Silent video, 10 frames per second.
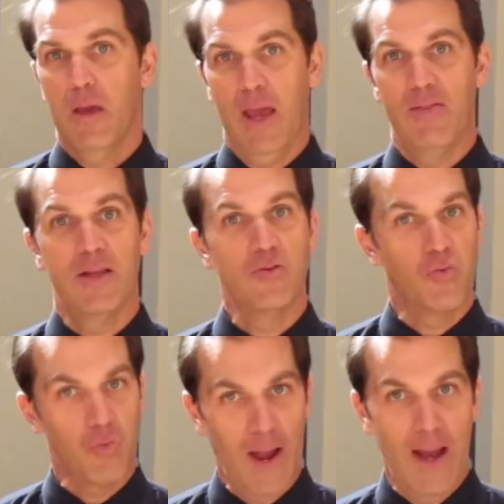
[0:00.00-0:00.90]
And then
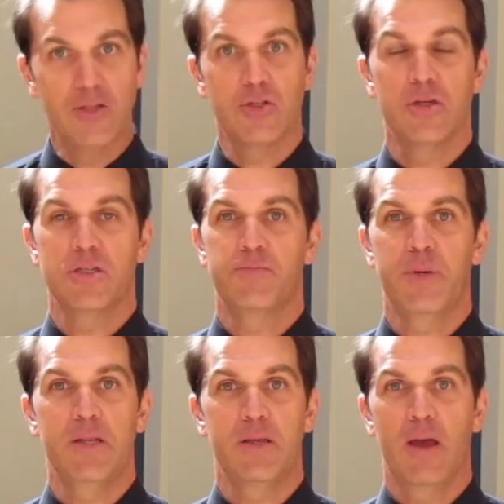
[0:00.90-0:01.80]
gradually
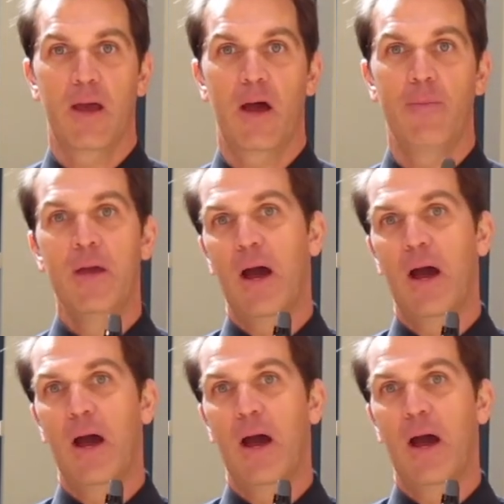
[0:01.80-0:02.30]
speeding that up.